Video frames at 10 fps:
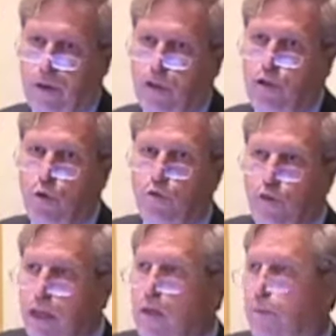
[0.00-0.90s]

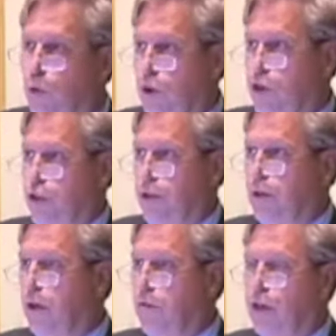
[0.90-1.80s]
UV portion
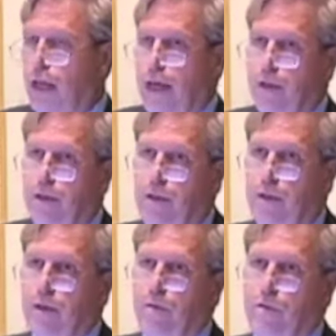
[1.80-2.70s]
of the light
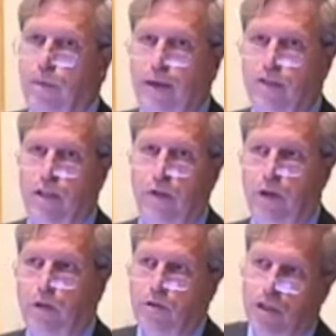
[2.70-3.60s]
was about
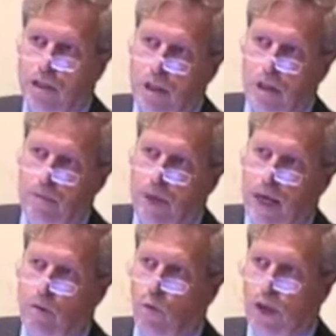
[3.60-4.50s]
760
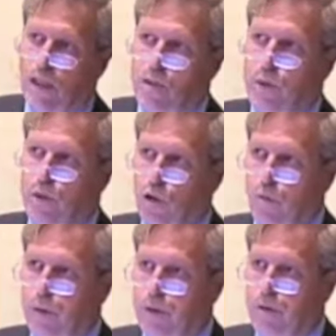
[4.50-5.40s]
microwatts per
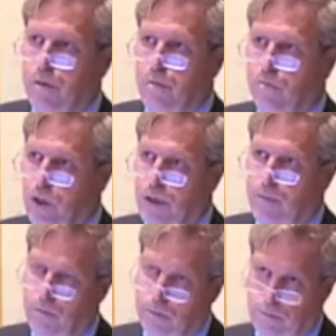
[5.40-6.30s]
lumen, very
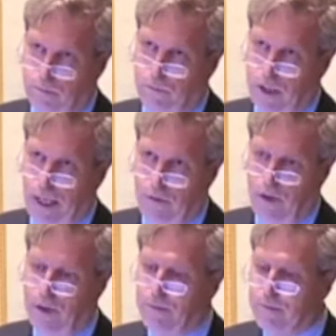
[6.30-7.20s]
heavy.